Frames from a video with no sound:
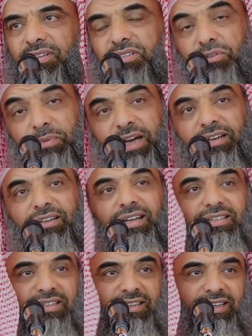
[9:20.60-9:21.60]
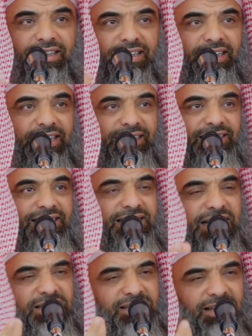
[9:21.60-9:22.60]
Subhanallah, it
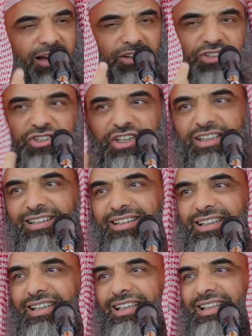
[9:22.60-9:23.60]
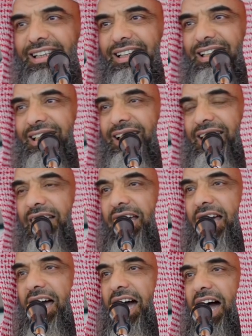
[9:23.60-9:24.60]
is astonishing
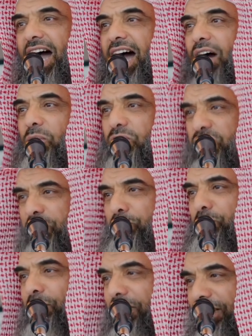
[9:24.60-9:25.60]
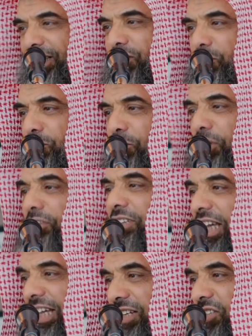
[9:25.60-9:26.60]
how simple it is to
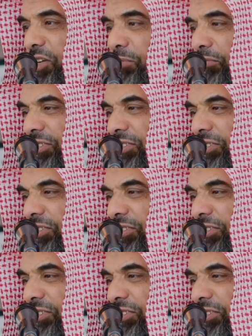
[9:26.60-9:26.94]
attain some of